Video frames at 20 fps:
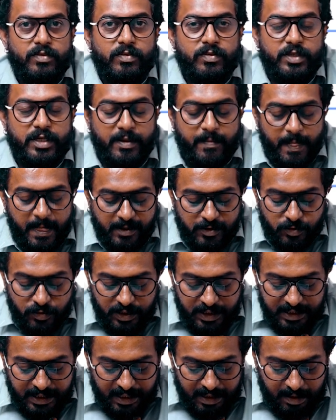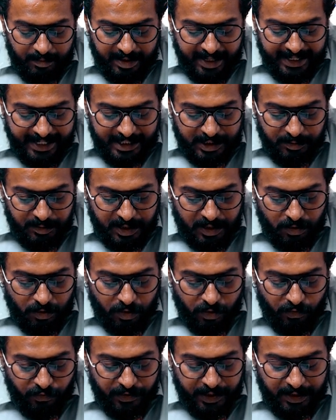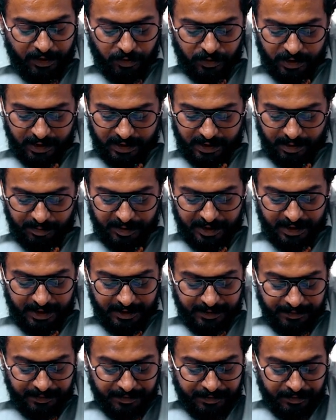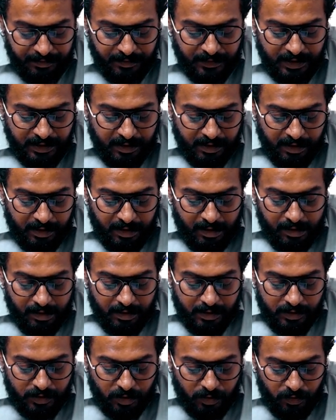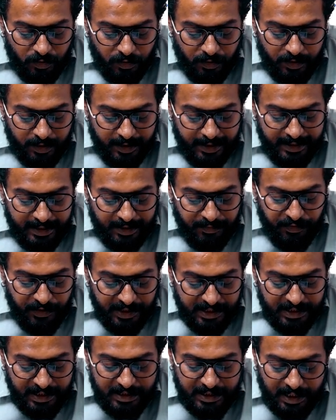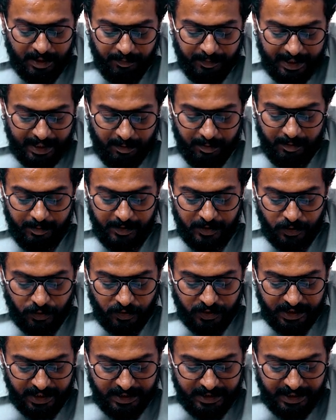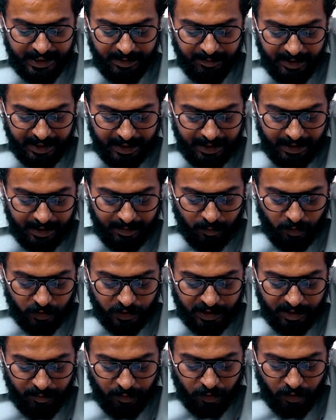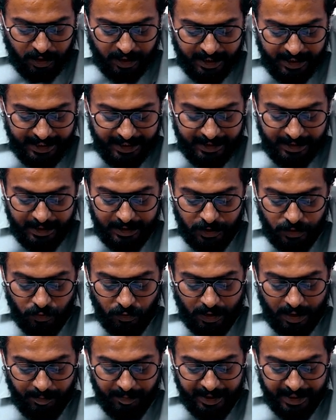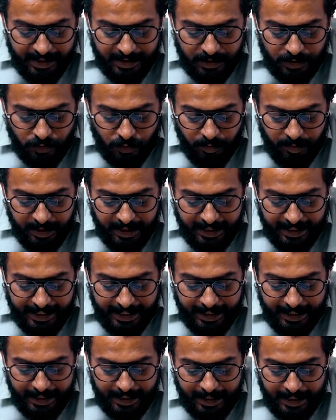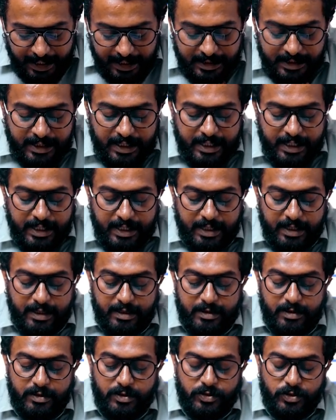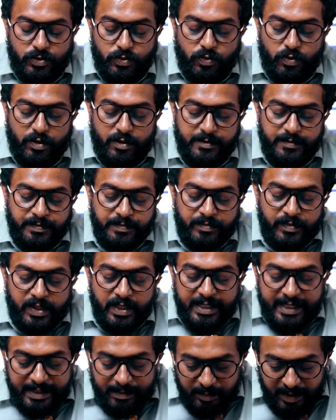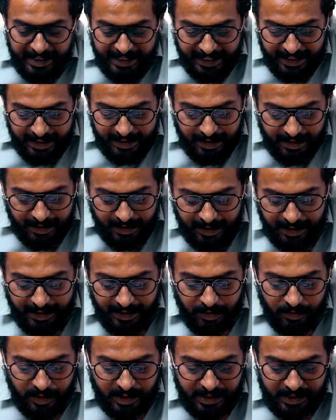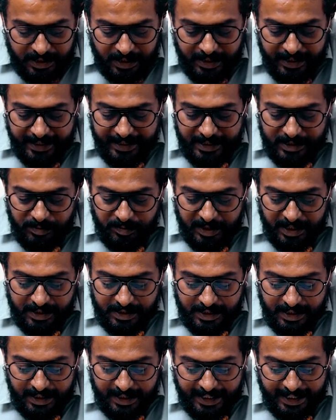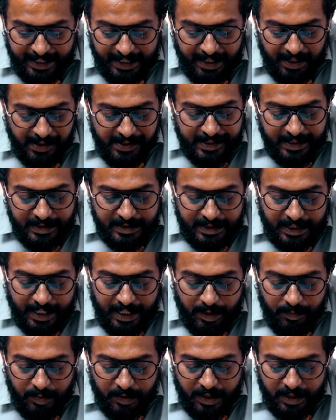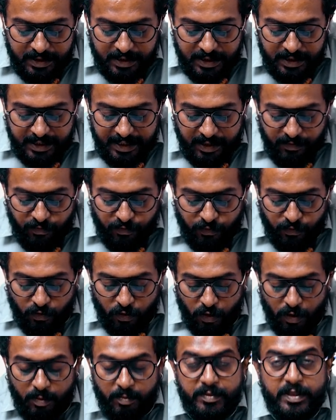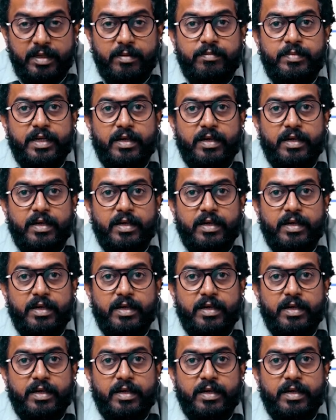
Okay, so these are the management of intussusception. So The features are palpable, sausage shaped, and most importantly, the stool appearance should be red currant jelly stool. But here in question, it is mentioned that child passes a formed